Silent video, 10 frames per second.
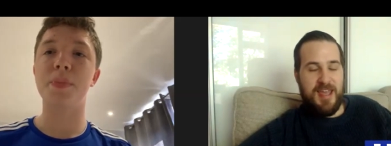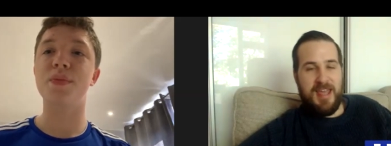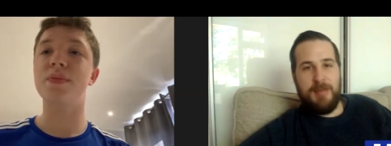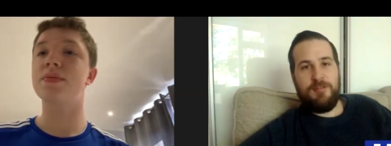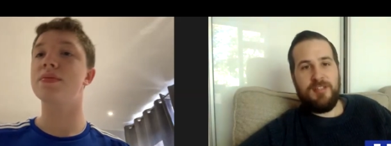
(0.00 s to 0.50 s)

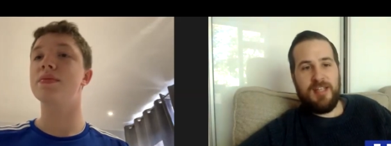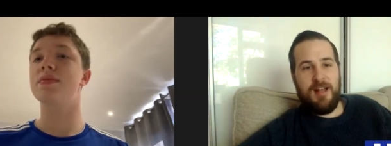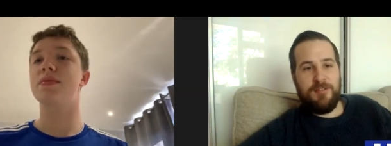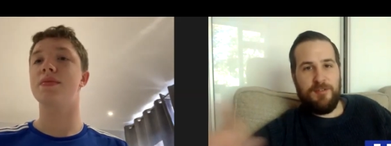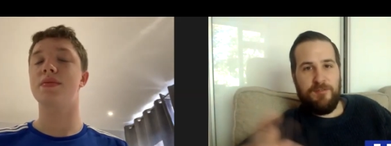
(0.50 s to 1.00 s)
Speaker 1: Ipswich
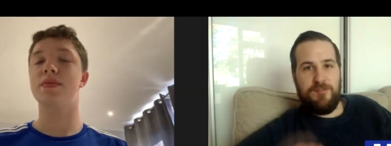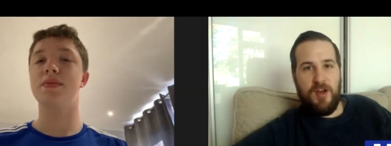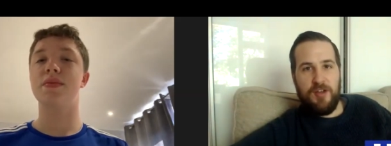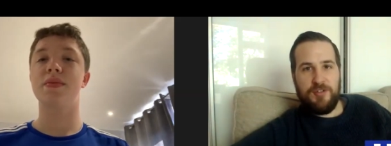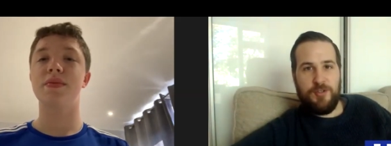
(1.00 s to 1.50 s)
Town's
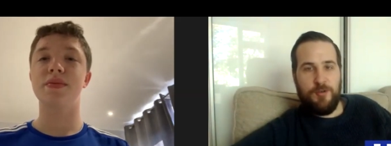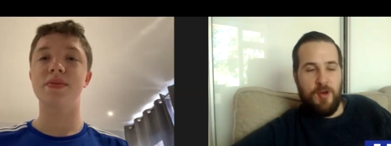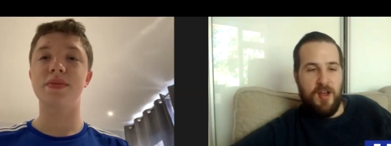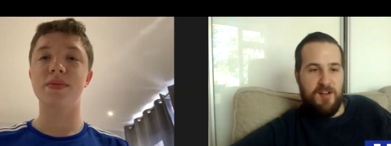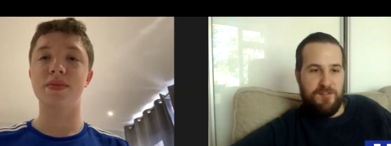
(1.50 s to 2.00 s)

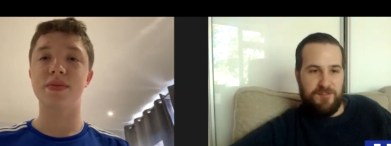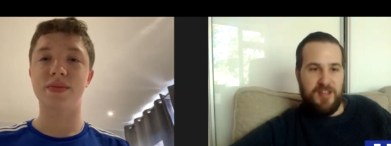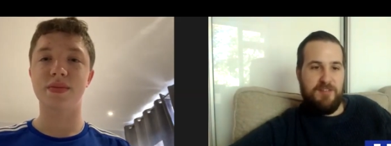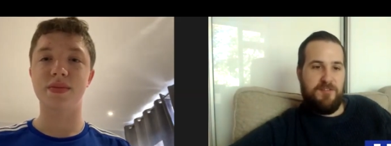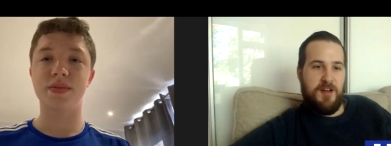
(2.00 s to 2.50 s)
virtual
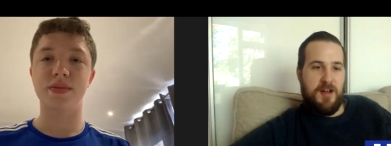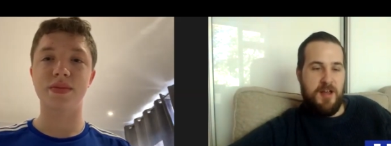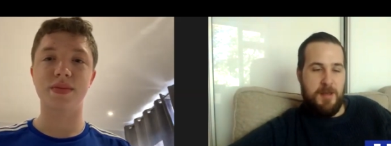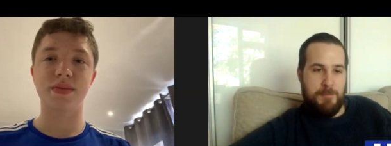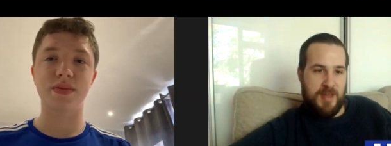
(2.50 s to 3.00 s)
FIFA
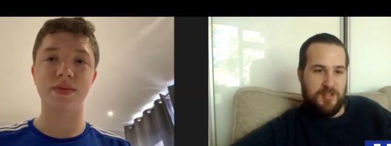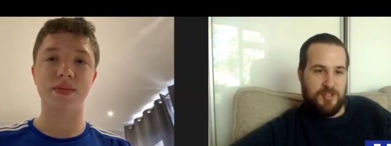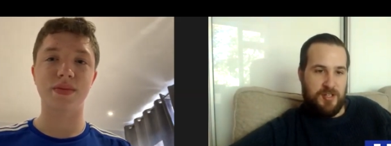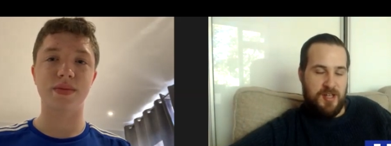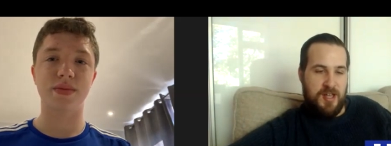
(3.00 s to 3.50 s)

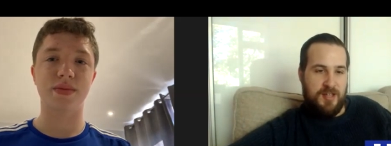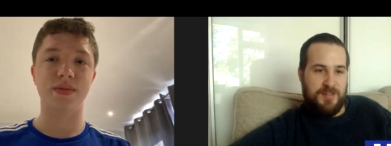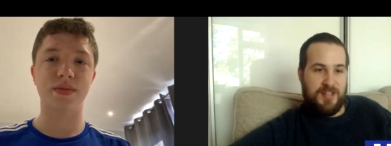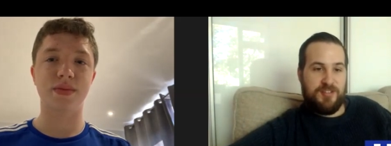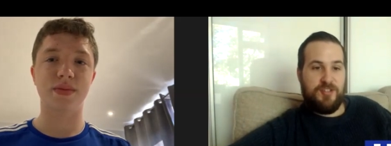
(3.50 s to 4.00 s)
manager.
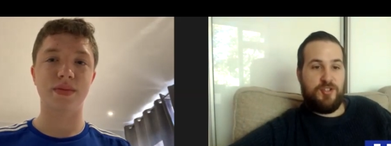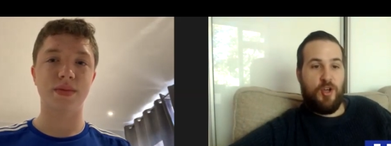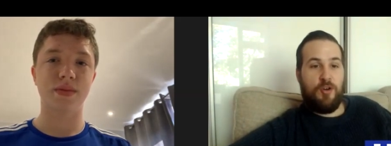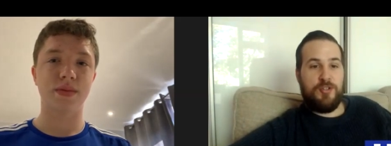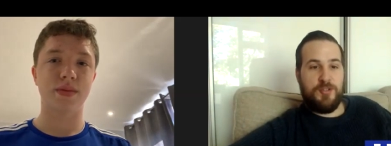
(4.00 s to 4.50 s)
that's
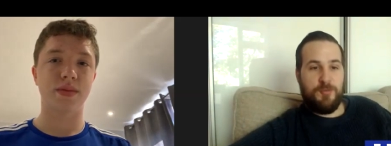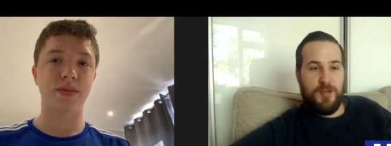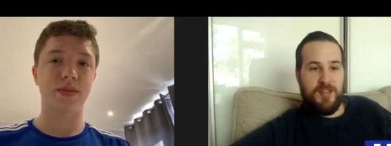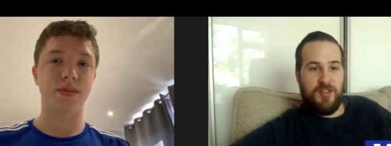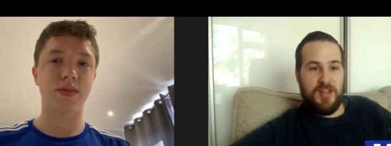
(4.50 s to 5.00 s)
Josh
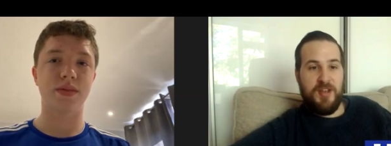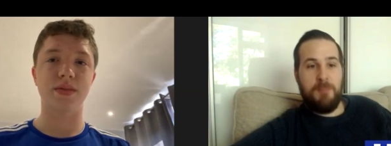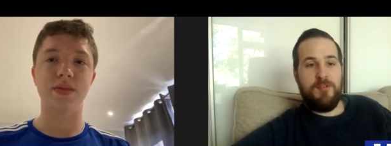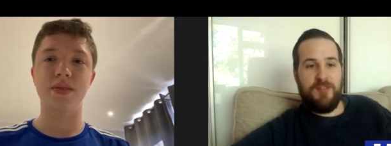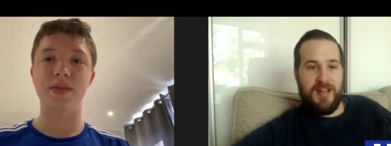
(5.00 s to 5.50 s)
with a
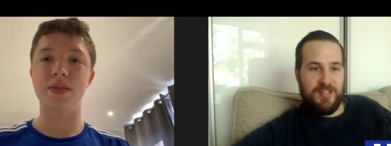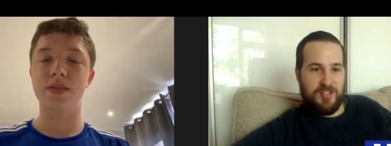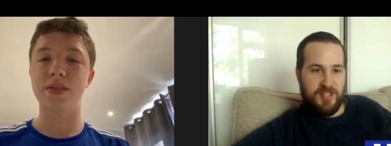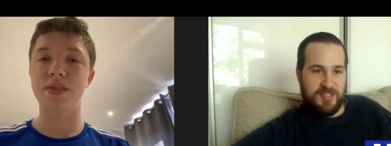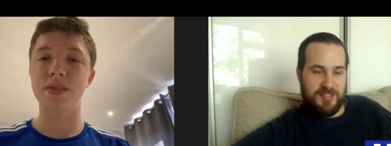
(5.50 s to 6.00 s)
number of
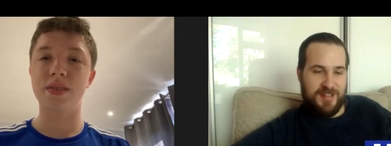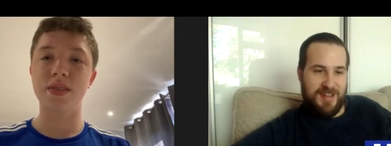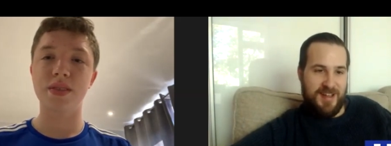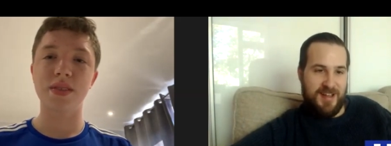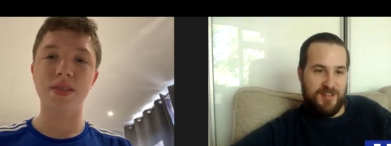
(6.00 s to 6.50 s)
H's.
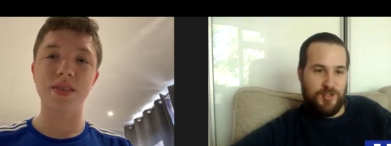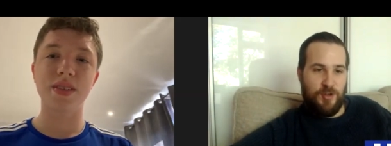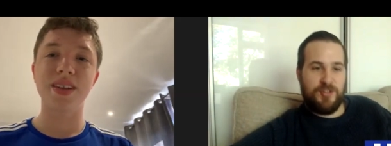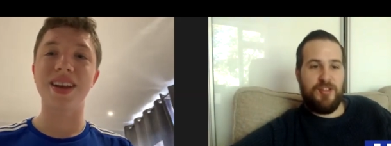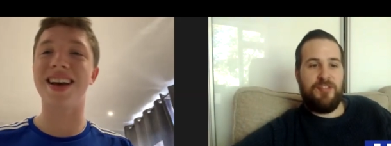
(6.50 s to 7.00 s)
Josh